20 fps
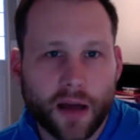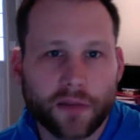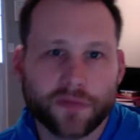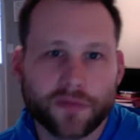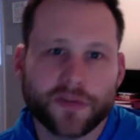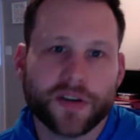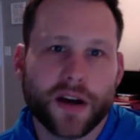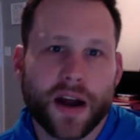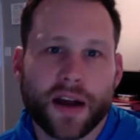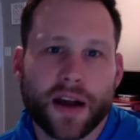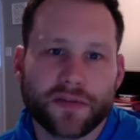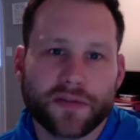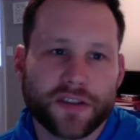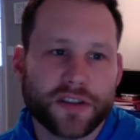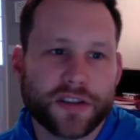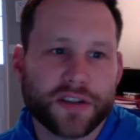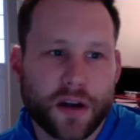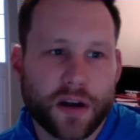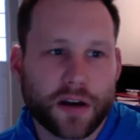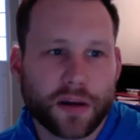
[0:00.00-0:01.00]
of Drive
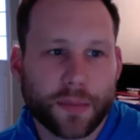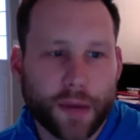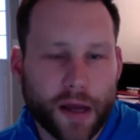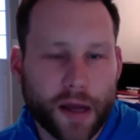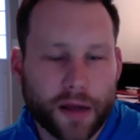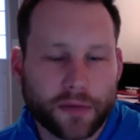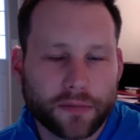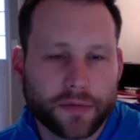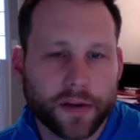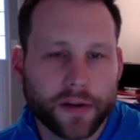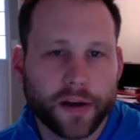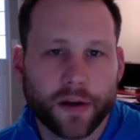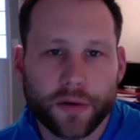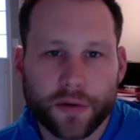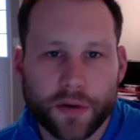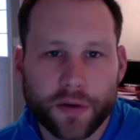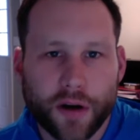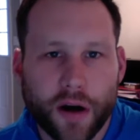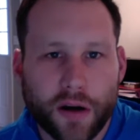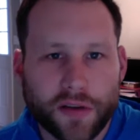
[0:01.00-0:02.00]
to talk about,
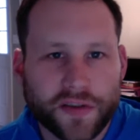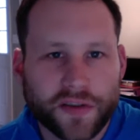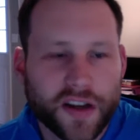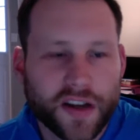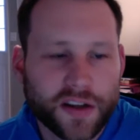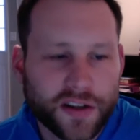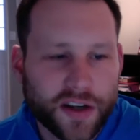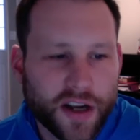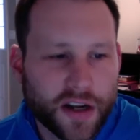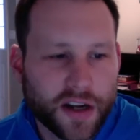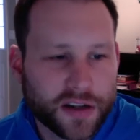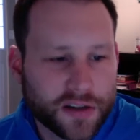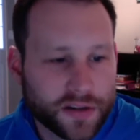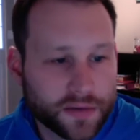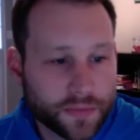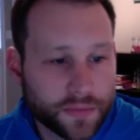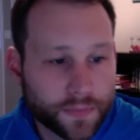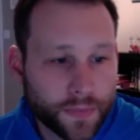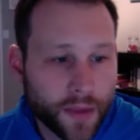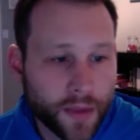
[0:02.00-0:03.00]
in regards to
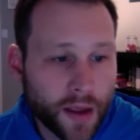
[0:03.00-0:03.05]
education.